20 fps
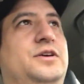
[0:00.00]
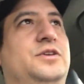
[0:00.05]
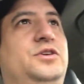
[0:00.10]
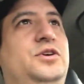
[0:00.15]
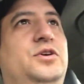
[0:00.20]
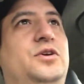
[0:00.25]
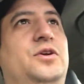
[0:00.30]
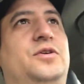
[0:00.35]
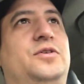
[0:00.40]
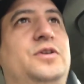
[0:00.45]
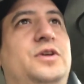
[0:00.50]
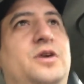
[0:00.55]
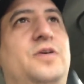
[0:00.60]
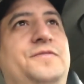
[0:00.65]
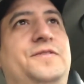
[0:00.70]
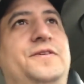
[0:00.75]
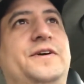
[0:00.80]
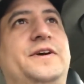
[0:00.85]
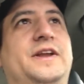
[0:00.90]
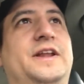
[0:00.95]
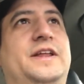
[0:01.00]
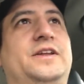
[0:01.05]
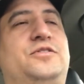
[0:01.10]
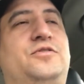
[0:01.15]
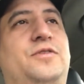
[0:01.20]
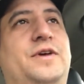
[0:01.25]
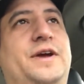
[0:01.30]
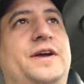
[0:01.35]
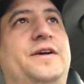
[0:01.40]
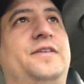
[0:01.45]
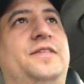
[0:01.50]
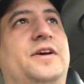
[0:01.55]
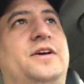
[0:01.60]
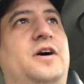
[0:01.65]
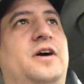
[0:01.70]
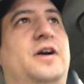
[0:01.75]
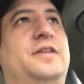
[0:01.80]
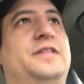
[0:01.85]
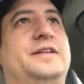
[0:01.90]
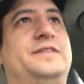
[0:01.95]
you don't know if you're going to trigger the
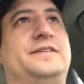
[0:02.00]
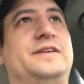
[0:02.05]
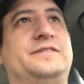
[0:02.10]
card that